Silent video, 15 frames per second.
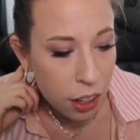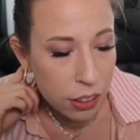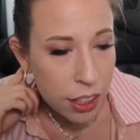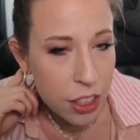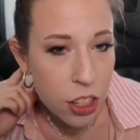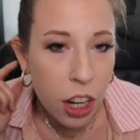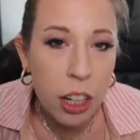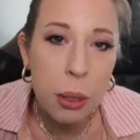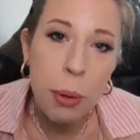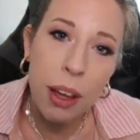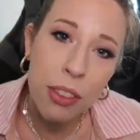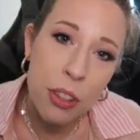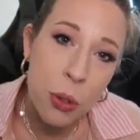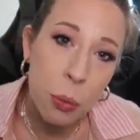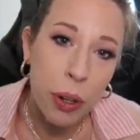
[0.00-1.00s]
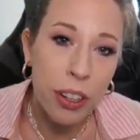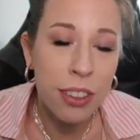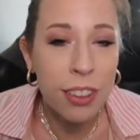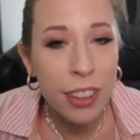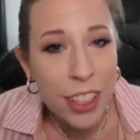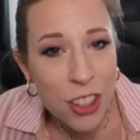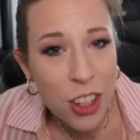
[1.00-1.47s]
let's talk about this
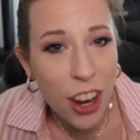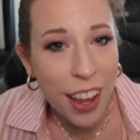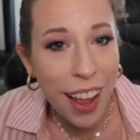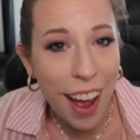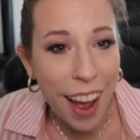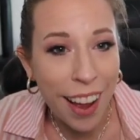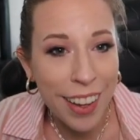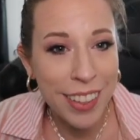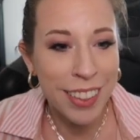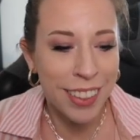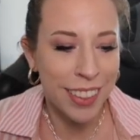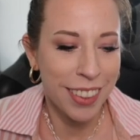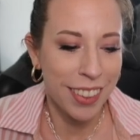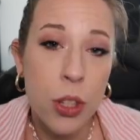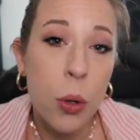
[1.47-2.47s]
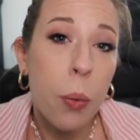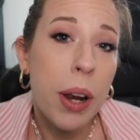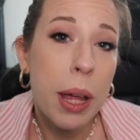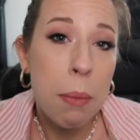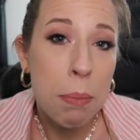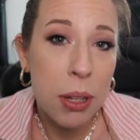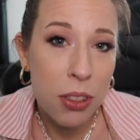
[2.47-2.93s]
weird glitch I had. So when
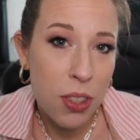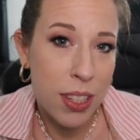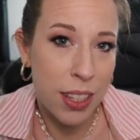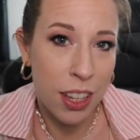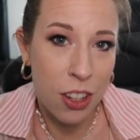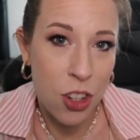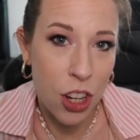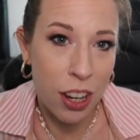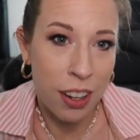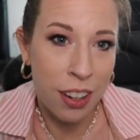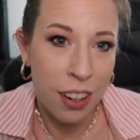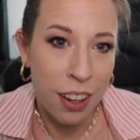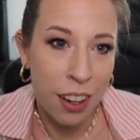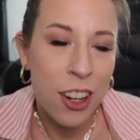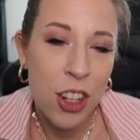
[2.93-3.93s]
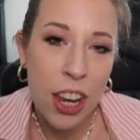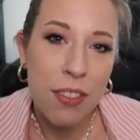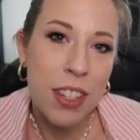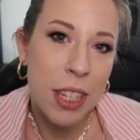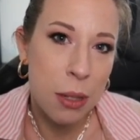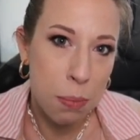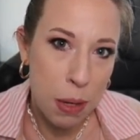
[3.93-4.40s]
I built this kitchen, I actually have
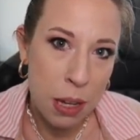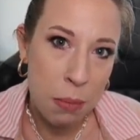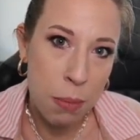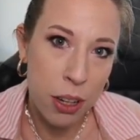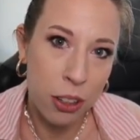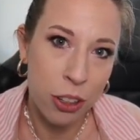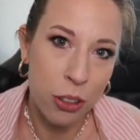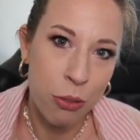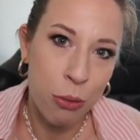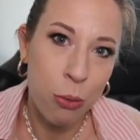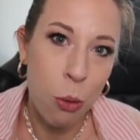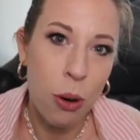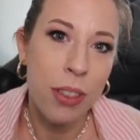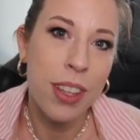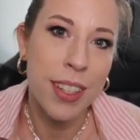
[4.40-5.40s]
a speed build for